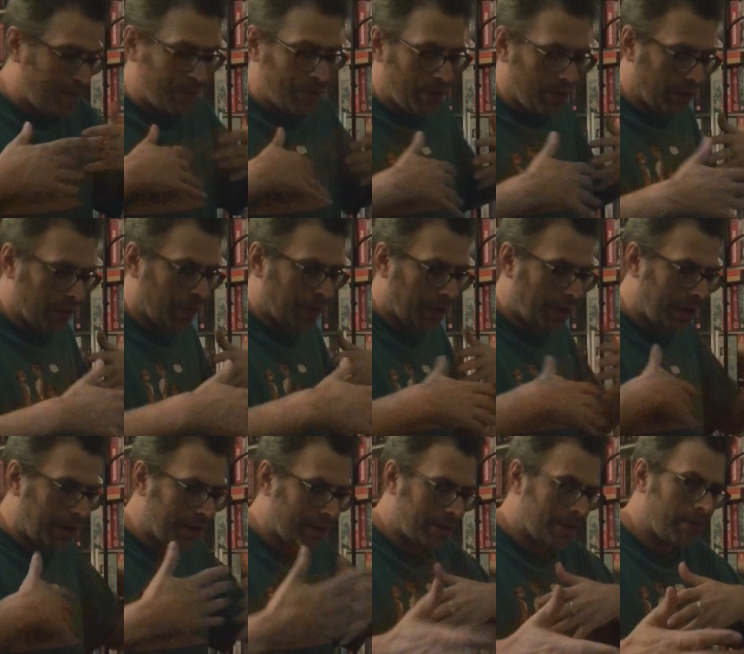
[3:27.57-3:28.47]
feel that
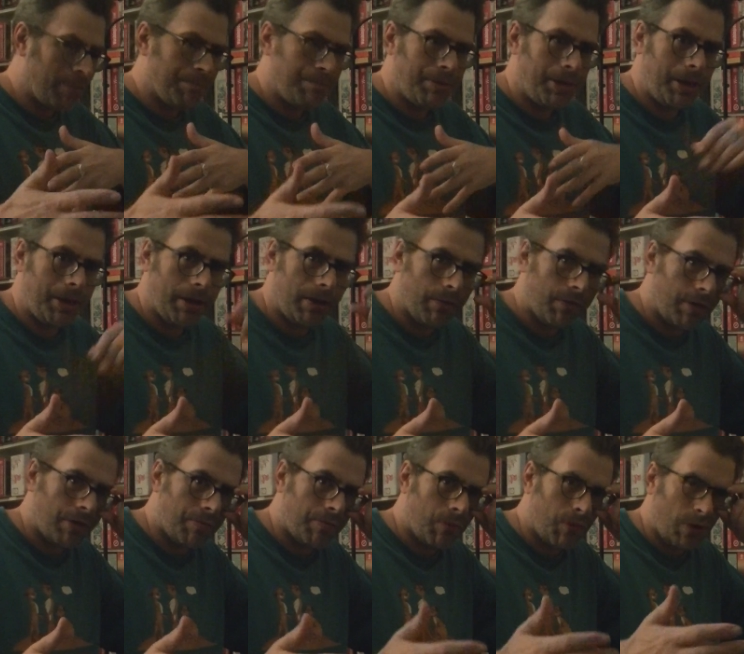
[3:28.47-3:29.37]
it's competing
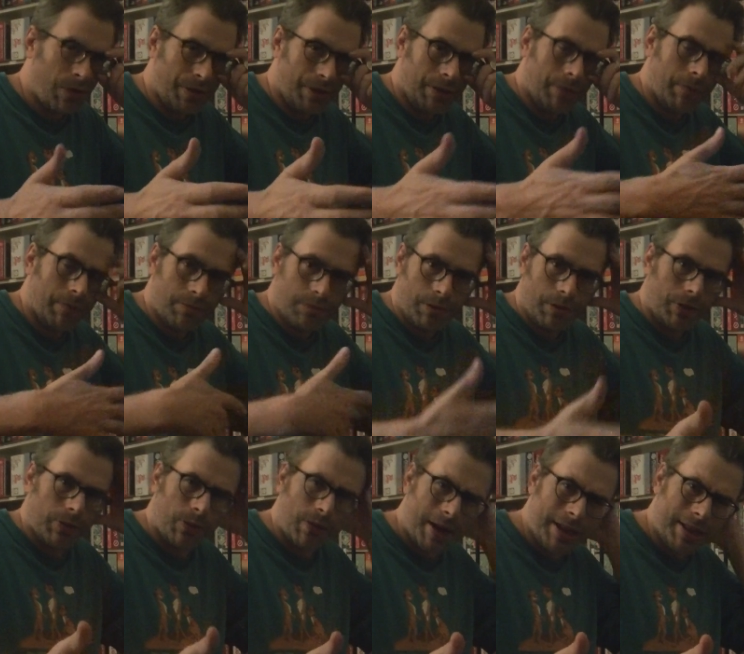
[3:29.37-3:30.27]
with more than with
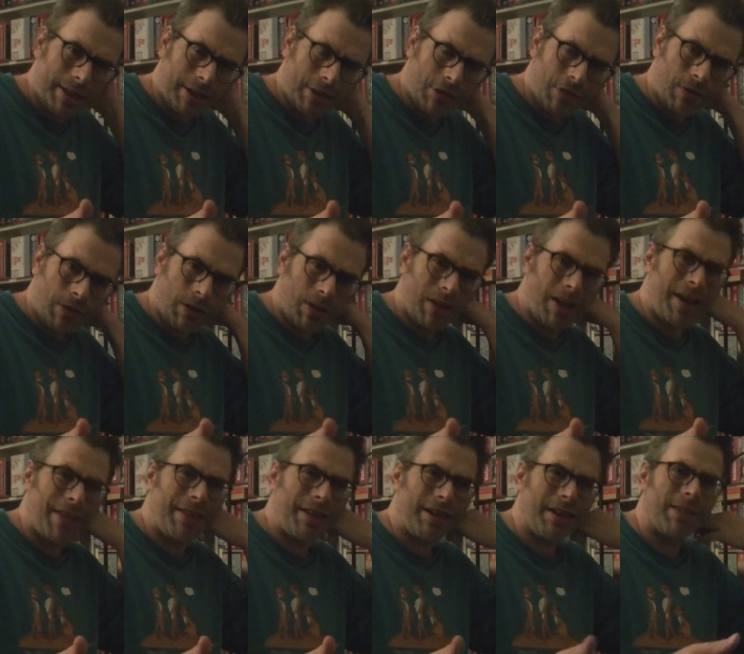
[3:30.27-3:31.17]
Twilight Struggle.
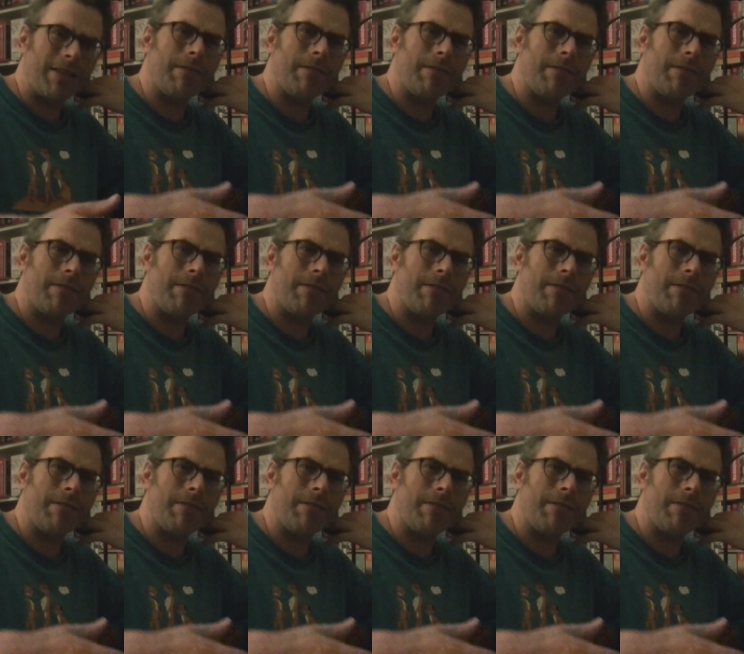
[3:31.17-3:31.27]
I think it's